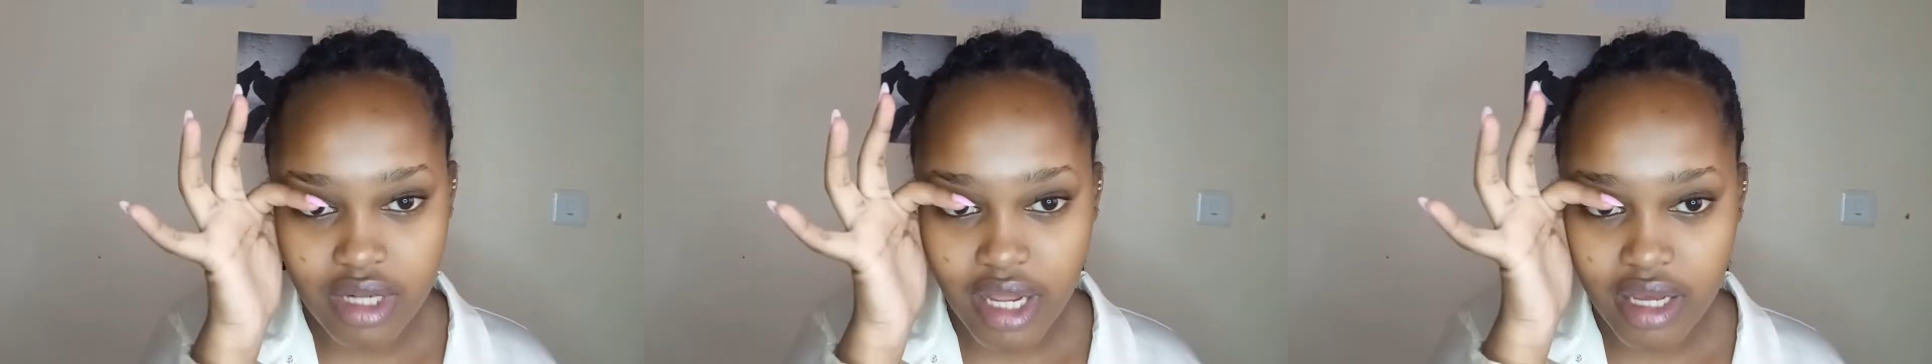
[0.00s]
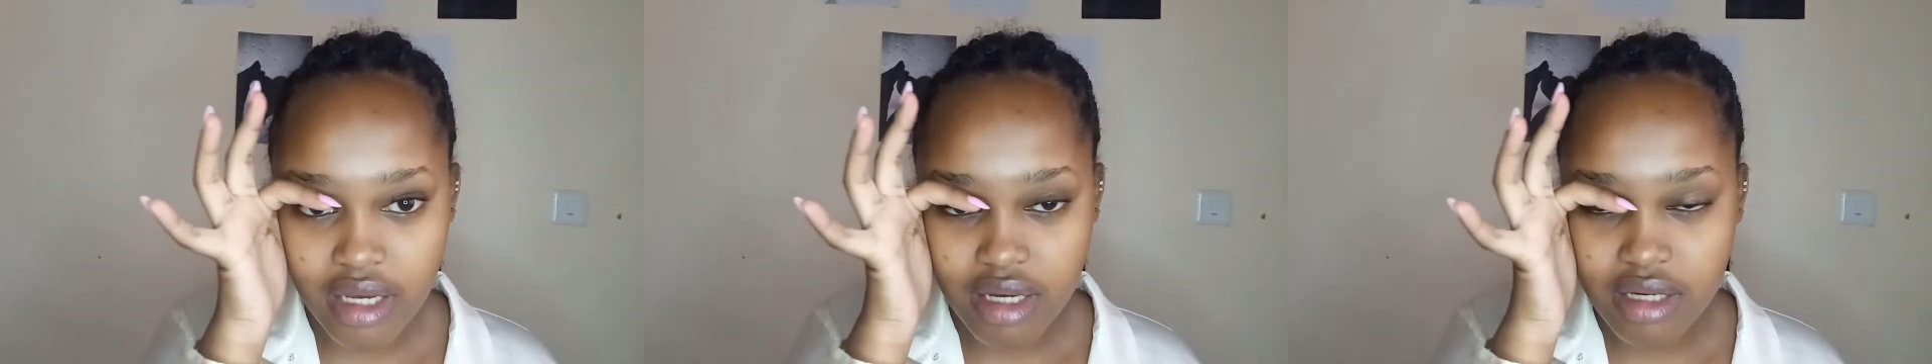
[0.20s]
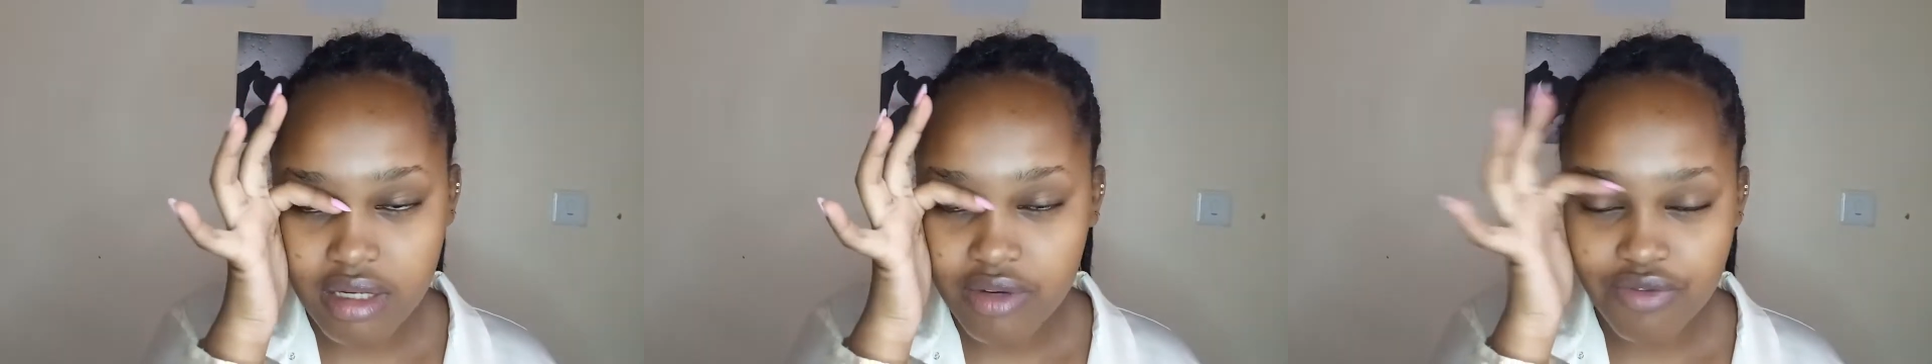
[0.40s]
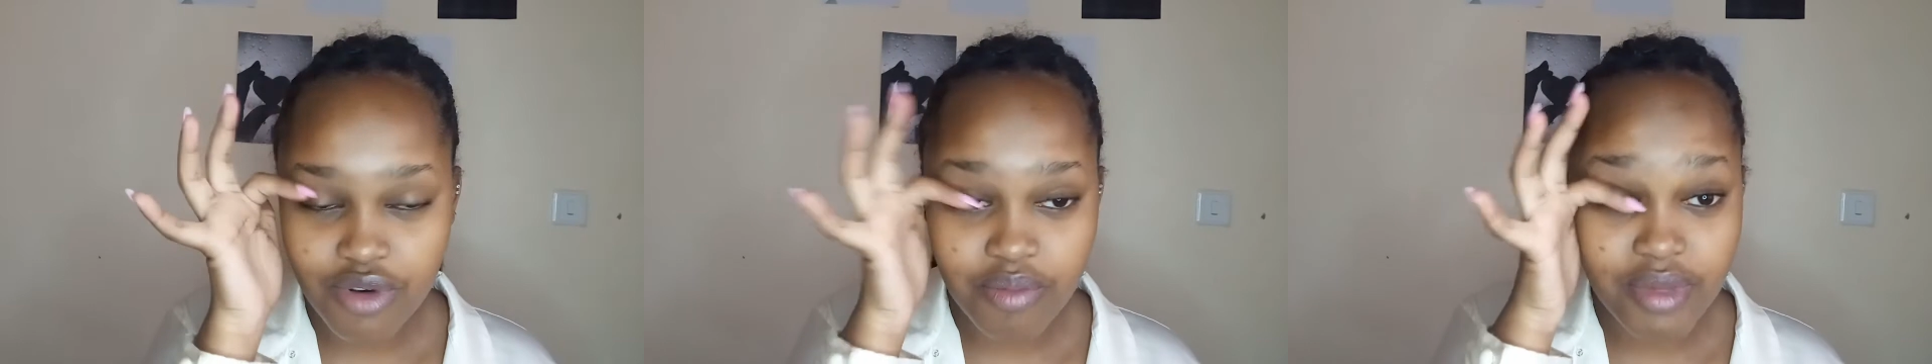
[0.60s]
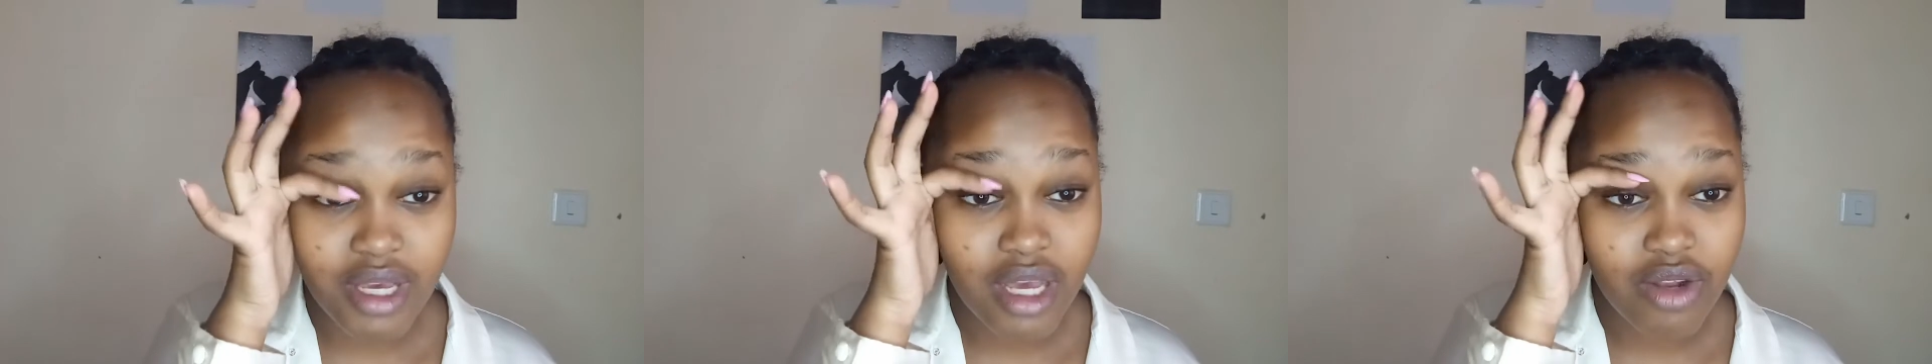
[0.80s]
Like for
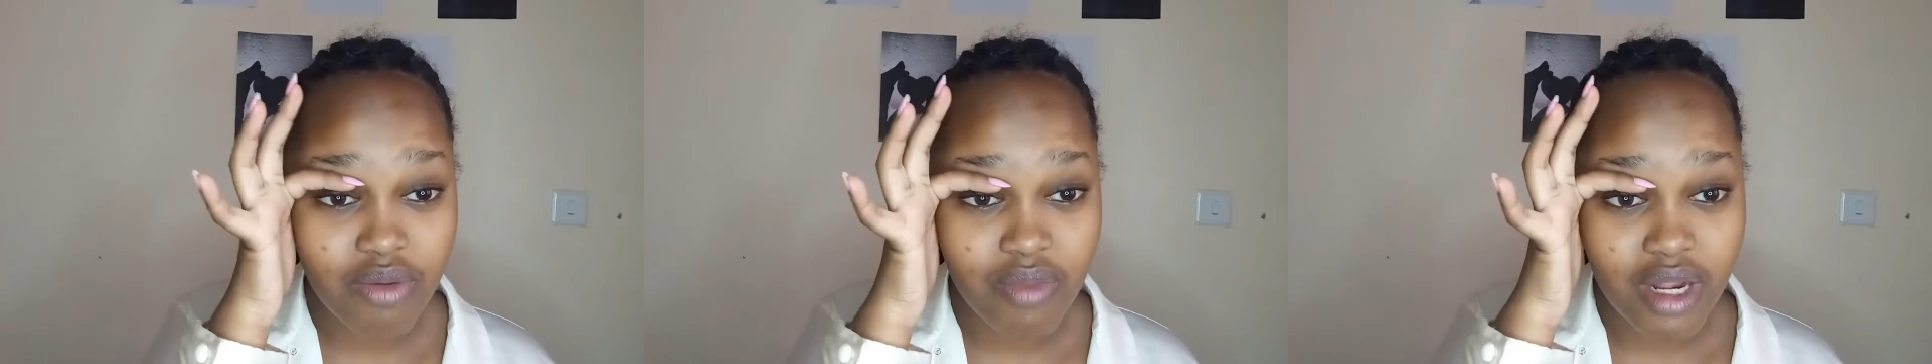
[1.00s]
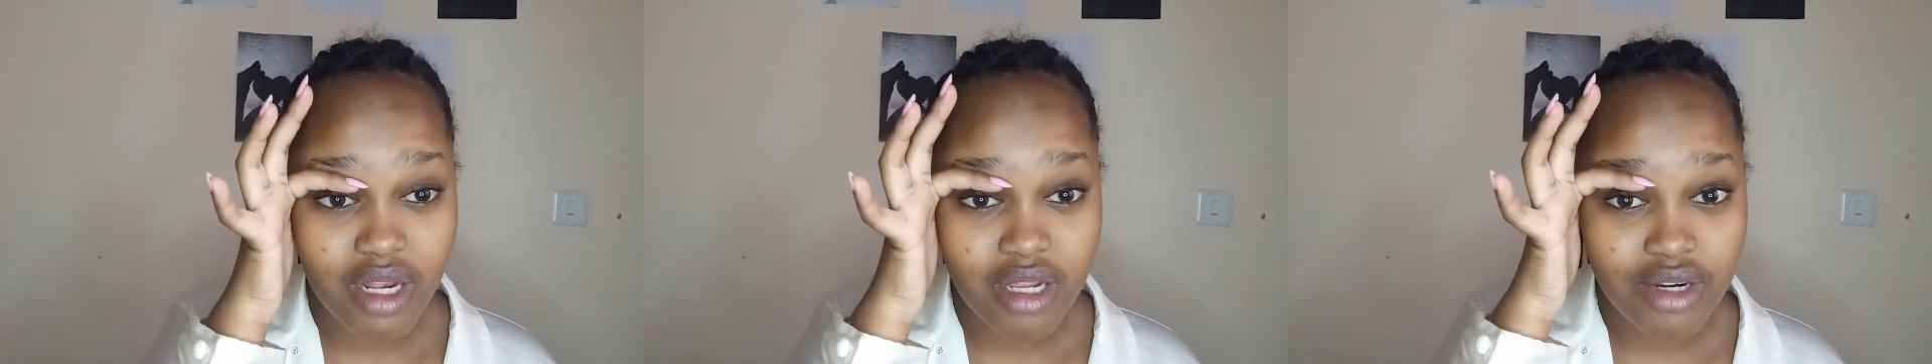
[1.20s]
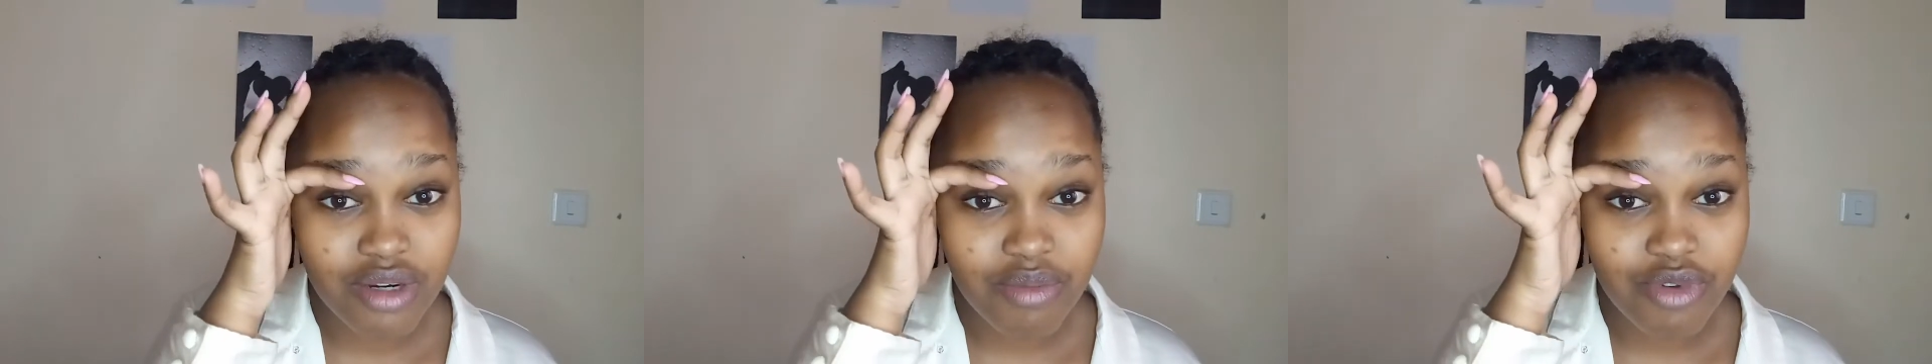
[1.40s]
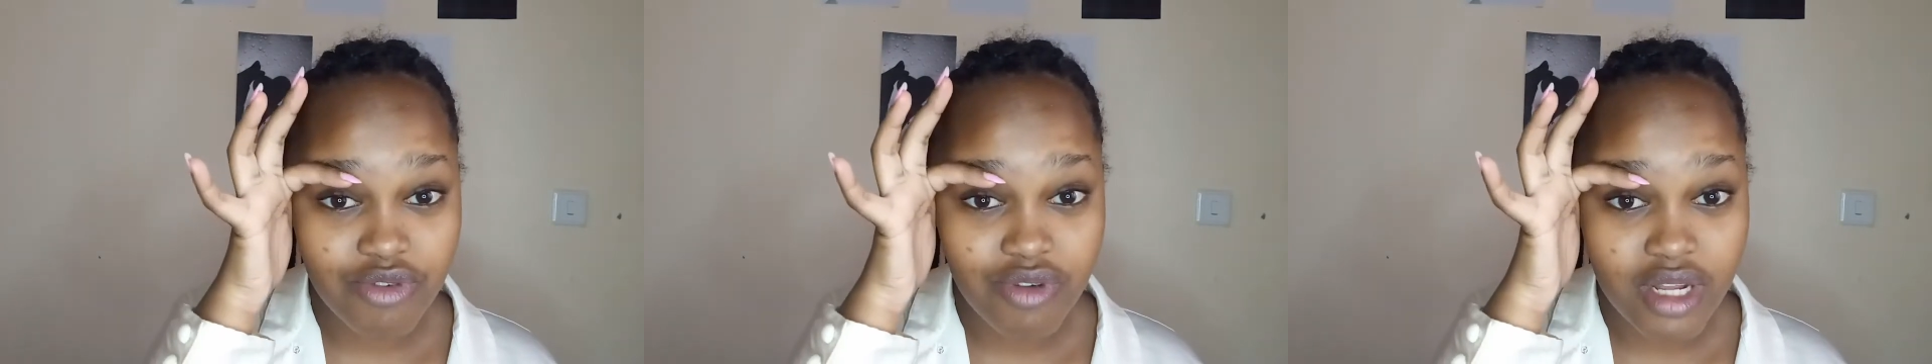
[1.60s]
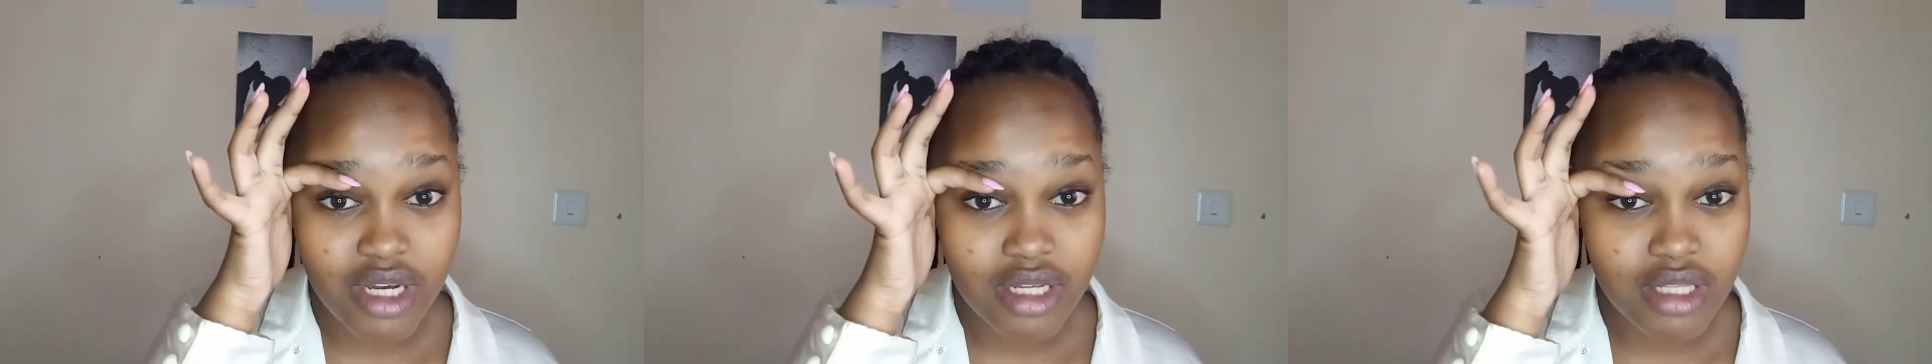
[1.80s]
me, I normally
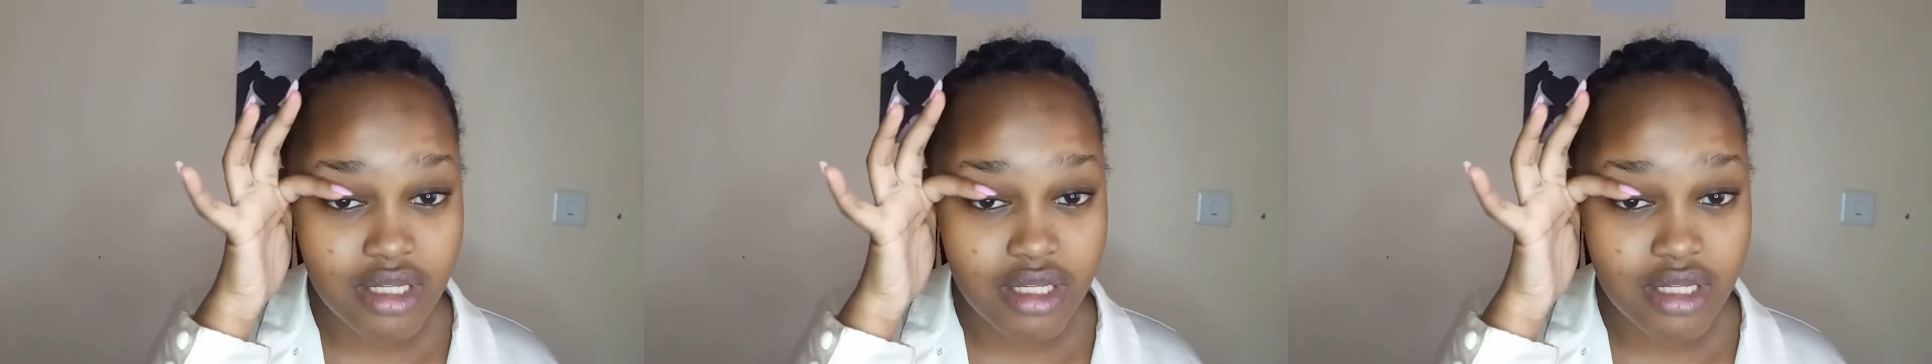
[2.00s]
remove like